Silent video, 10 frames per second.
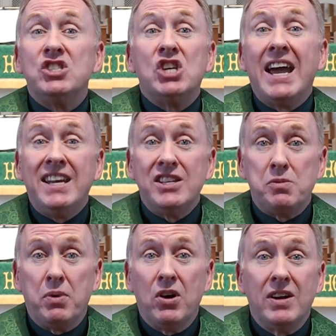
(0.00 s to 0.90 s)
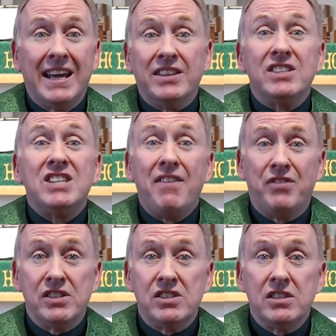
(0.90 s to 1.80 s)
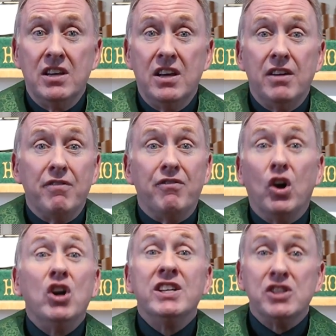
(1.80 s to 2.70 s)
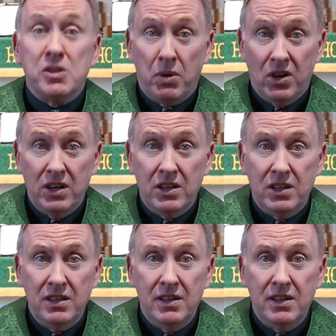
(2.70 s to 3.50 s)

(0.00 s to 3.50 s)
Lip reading: Jenkinsburg, and the toughest, Vernonsburg.